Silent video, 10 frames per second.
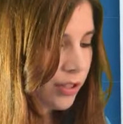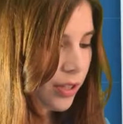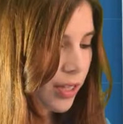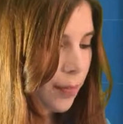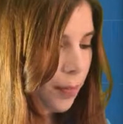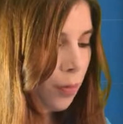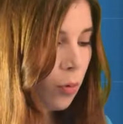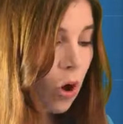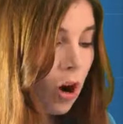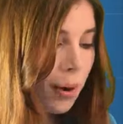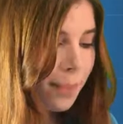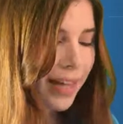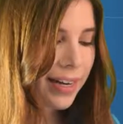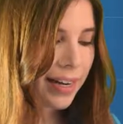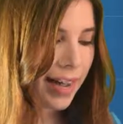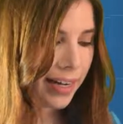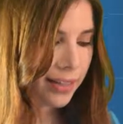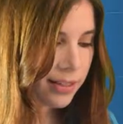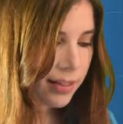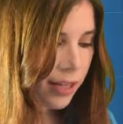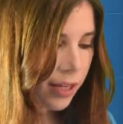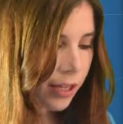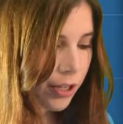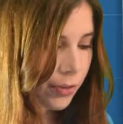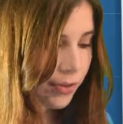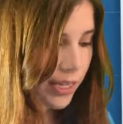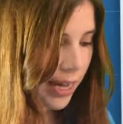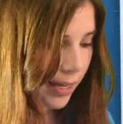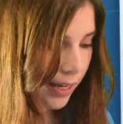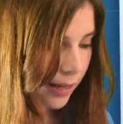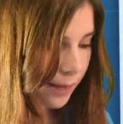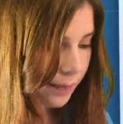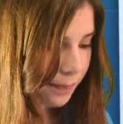to keep warm at night, you take